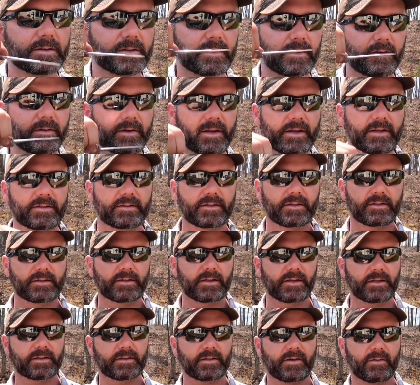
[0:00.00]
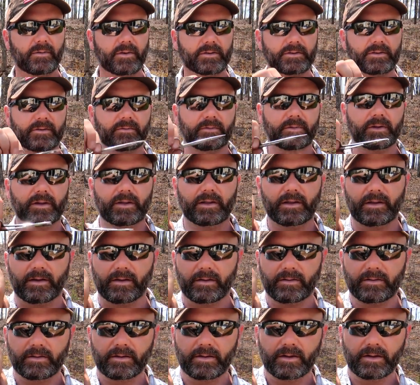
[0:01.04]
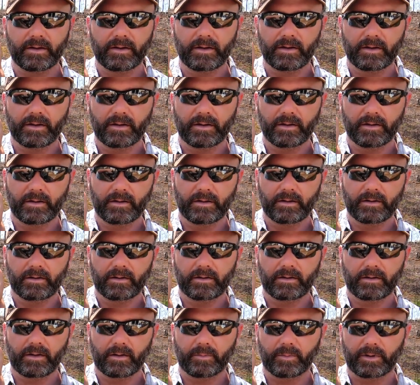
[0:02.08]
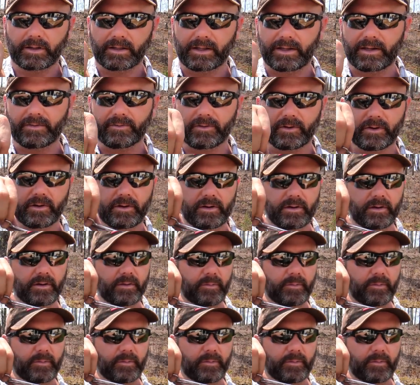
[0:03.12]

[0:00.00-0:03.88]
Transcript: So Easy seeds, I wasn't really a, a believer,